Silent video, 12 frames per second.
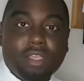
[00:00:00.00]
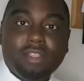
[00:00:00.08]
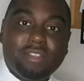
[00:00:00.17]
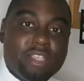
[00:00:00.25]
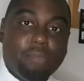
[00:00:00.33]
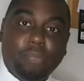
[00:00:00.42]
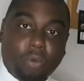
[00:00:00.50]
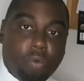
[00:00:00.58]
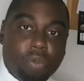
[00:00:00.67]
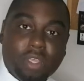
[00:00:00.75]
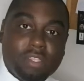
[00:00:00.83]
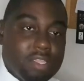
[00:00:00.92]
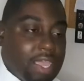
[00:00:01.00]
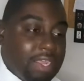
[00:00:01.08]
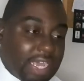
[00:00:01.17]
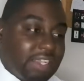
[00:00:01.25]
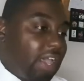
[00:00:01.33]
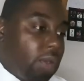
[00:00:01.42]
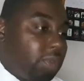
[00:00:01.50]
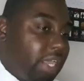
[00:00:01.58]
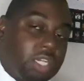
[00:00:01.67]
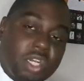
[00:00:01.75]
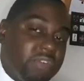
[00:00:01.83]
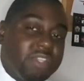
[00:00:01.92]
Simple. That's how
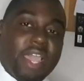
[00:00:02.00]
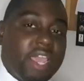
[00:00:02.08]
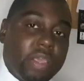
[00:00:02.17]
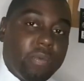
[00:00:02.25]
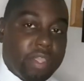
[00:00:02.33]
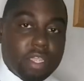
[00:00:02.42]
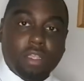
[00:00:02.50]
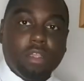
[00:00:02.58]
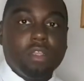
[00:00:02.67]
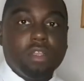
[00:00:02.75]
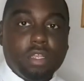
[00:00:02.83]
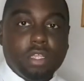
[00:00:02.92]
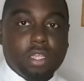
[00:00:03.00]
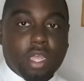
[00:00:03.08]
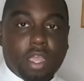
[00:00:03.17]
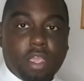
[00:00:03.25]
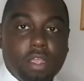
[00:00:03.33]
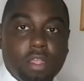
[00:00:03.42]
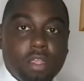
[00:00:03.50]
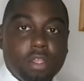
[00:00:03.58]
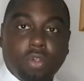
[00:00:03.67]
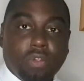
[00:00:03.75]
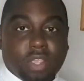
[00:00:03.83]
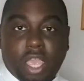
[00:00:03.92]
nature is anyway. Yeah?
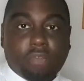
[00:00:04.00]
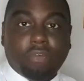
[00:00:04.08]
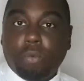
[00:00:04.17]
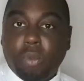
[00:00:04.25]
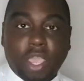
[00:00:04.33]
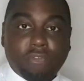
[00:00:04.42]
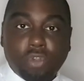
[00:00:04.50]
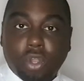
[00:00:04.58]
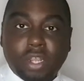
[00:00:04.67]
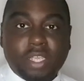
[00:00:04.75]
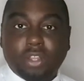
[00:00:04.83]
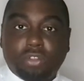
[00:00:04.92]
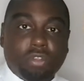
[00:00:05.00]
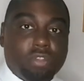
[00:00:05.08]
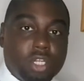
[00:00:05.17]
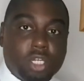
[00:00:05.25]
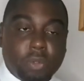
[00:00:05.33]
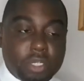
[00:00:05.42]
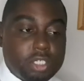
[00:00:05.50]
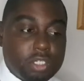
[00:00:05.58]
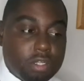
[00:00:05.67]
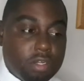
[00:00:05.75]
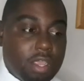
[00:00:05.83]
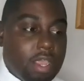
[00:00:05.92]
Because either way, if you're going to get into a
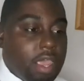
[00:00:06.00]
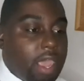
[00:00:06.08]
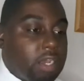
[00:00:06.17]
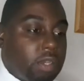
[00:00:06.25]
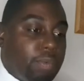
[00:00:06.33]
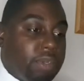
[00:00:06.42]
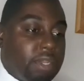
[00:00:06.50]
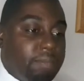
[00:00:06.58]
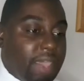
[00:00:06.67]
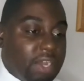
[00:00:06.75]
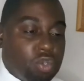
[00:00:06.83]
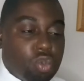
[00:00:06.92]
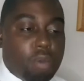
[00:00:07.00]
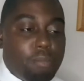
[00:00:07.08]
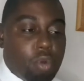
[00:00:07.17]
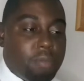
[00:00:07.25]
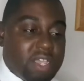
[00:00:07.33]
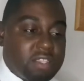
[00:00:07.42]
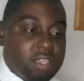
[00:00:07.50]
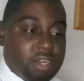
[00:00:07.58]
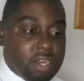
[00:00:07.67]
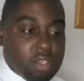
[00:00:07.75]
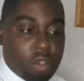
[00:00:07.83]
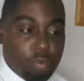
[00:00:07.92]
situation and you're with them and you're more
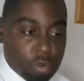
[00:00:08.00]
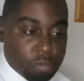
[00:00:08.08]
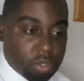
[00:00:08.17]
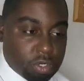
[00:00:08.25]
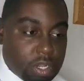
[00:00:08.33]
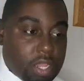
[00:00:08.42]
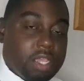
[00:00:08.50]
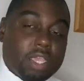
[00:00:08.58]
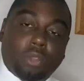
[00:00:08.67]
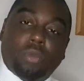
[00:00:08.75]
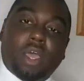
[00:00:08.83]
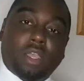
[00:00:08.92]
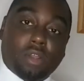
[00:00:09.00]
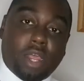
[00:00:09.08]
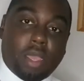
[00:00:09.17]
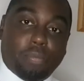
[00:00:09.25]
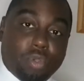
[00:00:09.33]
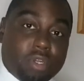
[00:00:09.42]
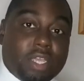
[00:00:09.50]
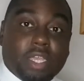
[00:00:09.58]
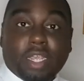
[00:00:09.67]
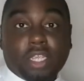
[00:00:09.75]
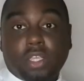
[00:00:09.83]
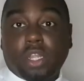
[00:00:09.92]
masculine and you're a woman, guess what's going to happen?
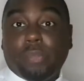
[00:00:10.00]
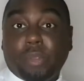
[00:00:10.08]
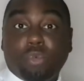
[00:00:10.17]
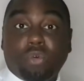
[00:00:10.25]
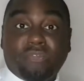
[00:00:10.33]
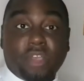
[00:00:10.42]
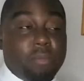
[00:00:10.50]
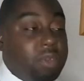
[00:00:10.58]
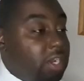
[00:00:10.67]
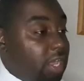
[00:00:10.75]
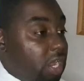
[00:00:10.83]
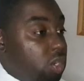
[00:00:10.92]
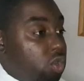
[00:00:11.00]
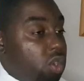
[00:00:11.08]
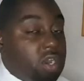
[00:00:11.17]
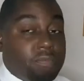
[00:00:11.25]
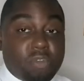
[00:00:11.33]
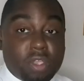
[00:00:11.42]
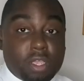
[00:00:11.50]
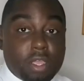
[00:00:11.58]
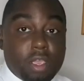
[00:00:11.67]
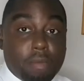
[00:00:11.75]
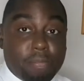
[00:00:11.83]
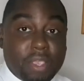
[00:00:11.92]
He's going to be more feminine and you're going to
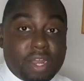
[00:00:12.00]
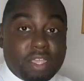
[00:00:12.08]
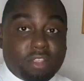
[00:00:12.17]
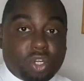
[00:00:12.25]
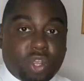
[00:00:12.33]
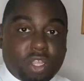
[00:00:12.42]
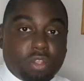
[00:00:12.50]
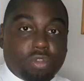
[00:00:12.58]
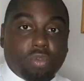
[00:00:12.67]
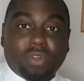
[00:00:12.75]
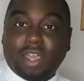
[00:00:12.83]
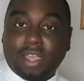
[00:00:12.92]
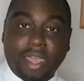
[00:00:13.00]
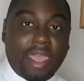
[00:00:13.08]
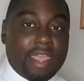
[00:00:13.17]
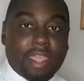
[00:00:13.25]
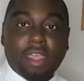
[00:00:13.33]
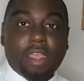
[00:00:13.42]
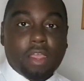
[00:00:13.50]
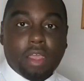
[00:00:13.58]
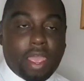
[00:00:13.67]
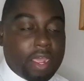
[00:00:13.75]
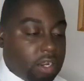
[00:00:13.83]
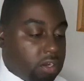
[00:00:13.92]
be less attracted to that guy.
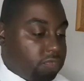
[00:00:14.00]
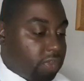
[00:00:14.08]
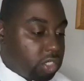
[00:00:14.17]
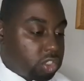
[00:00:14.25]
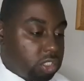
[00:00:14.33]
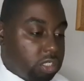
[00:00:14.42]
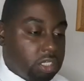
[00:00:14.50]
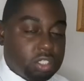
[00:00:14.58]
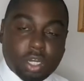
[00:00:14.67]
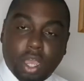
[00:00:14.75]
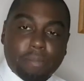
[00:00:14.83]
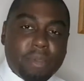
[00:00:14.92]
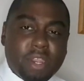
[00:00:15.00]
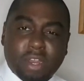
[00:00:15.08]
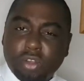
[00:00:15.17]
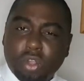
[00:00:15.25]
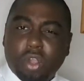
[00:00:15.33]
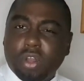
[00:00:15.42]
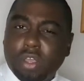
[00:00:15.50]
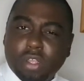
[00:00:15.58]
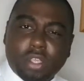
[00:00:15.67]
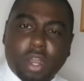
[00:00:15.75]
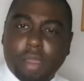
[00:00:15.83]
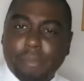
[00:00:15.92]
And then eventually, you know what I mean? And you're going to,
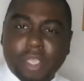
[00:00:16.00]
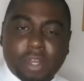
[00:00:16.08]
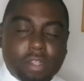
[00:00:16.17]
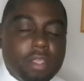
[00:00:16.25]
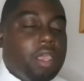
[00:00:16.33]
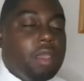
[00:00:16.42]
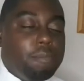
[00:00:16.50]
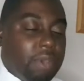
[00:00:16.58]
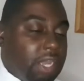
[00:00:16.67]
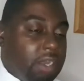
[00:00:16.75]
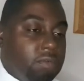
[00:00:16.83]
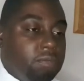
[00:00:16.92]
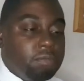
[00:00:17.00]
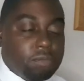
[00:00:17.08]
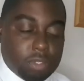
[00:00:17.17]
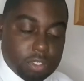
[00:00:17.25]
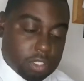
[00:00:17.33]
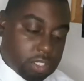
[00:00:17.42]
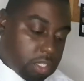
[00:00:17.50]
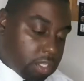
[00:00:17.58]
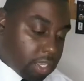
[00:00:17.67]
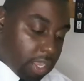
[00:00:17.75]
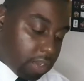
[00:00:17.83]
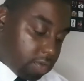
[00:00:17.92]
you know what I mean? But then,
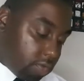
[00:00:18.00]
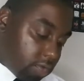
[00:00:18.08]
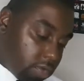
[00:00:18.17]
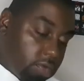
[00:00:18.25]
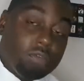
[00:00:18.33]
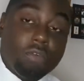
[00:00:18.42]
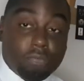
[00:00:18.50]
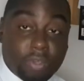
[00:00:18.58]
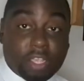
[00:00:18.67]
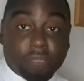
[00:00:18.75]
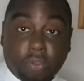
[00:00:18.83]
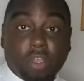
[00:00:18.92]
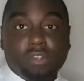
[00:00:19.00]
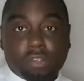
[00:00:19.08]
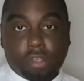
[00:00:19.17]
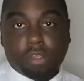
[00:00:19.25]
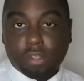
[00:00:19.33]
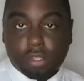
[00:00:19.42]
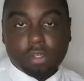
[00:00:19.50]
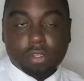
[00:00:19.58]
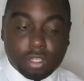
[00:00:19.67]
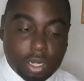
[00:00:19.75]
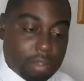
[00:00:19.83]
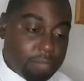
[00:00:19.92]
yeah, vice versa.
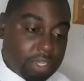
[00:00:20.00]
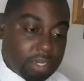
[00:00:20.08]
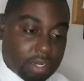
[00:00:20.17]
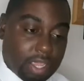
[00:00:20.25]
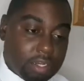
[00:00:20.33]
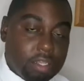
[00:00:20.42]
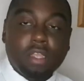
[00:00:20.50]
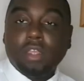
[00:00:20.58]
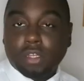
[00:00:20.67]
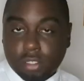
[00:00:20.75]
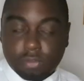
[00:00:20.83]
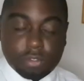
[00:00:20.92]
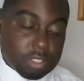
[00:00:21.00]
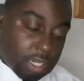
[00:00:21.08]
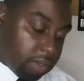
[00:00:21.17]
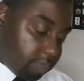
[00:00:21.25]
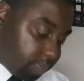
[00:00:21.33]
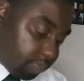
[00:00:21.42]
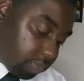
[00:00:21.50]
You know what I mean? Like, yeah.